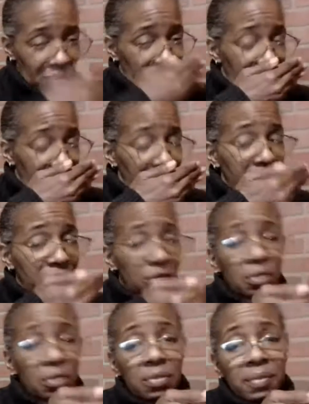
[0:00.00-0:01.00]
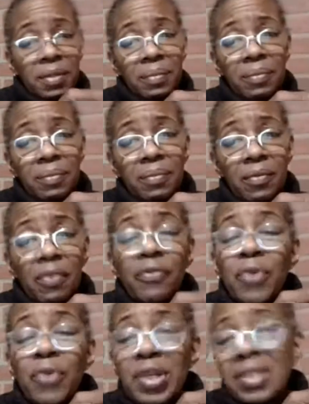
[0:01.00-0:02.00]
excuse me,
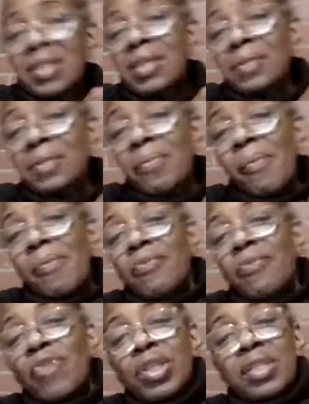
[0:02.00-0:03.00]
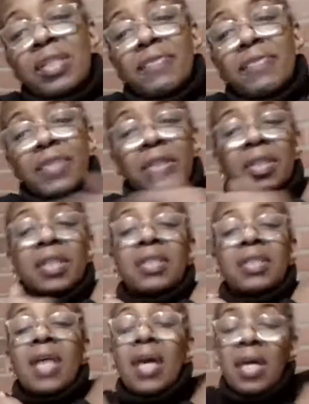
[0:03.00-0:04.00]
14 different things.
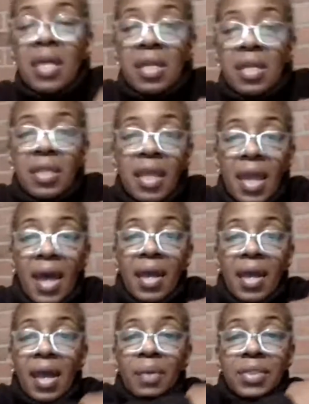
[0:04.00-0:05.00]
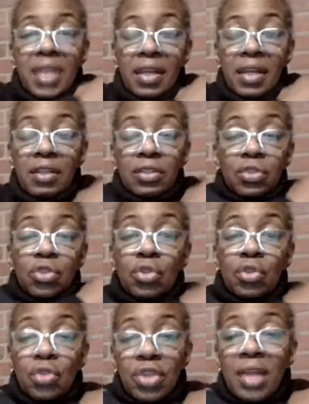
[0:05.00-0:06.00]
I was taking 2
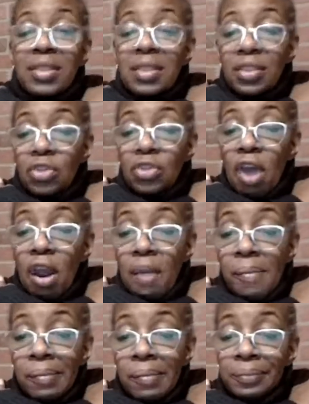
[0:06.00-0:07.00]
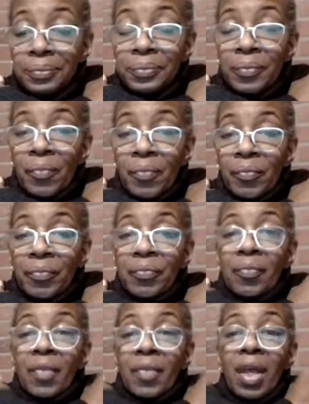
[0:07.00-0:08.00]
shots in each arm,
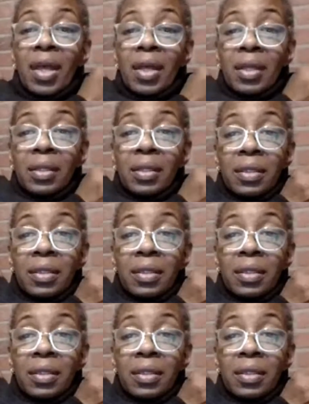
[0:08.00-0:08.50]
and